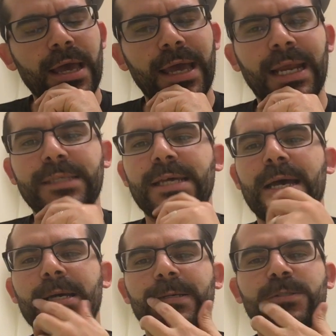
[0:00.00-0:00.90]
And I
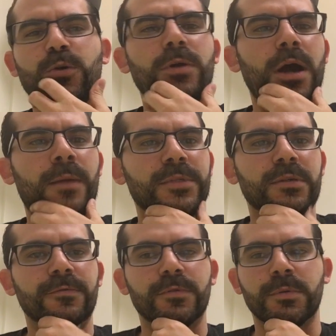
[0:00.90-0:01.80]
tag Joe
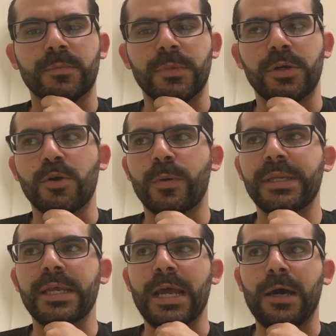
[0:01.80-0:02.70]
Compton from Go
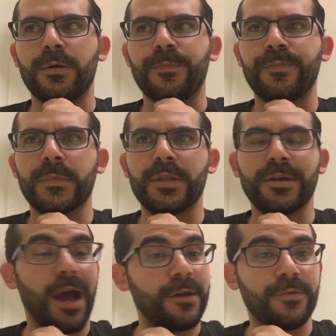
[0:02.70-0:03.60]
Indie Now, the
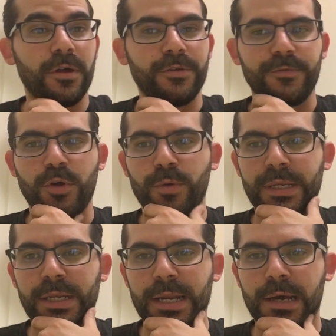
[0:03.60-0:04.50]
godfather of Go
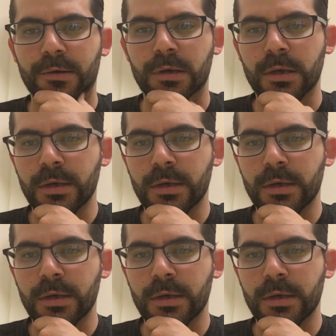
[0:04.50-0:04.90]
Indie Now.